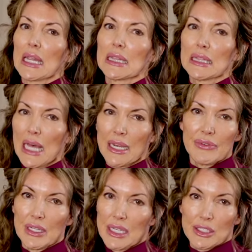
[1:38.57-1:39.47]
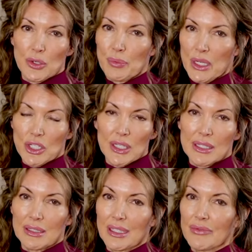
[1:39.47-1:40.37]
lot of unanswered
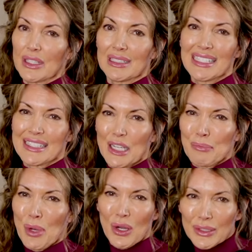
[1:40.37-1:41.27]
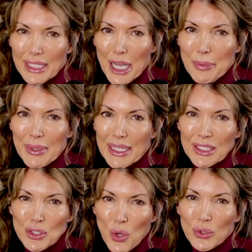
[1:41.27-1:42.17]
punches, leaving Lisa balled up in
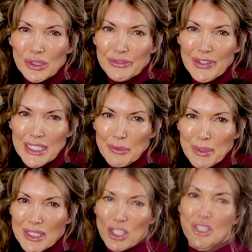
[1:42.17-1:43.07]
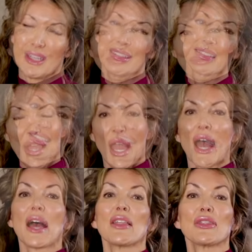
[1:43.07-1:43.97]
a total defense position.
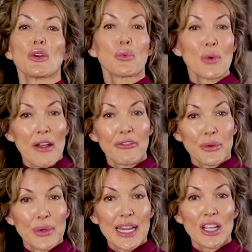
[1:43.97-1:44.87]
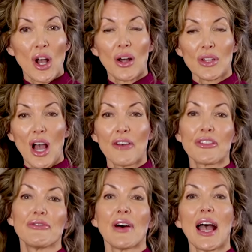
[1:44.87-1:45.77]
The referee called off
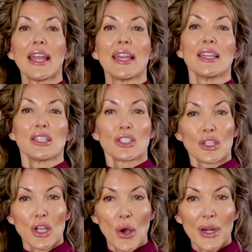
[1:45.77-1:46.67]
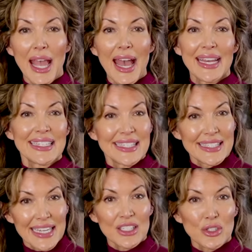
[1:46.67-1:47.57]
the fight. Dakota added
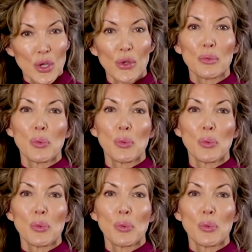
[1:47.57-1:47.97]
six total